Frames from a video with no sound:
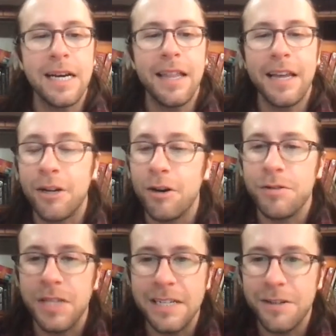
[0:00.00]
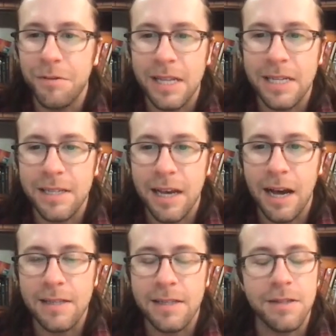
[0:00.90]
that goes into one of these
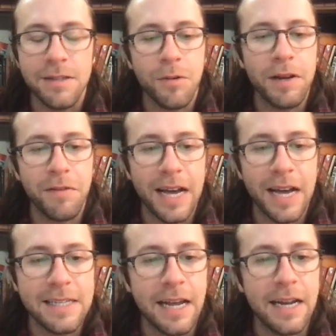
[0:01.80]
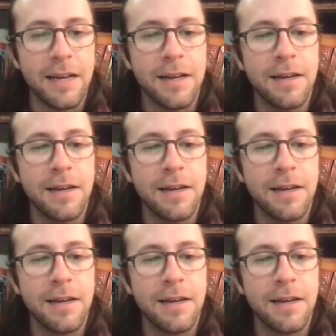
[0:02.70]
yachts is quite fascinating.